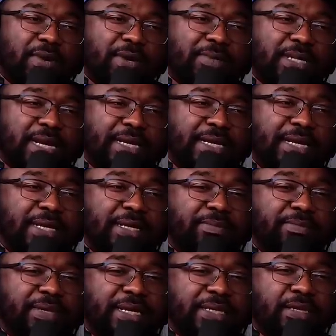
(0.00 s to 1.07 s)
website,
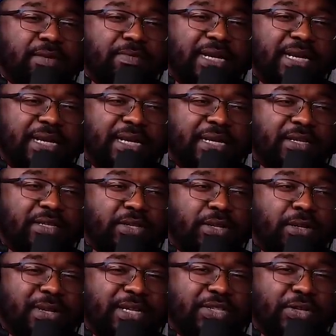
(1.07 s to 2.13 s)
and BS Comedian is all my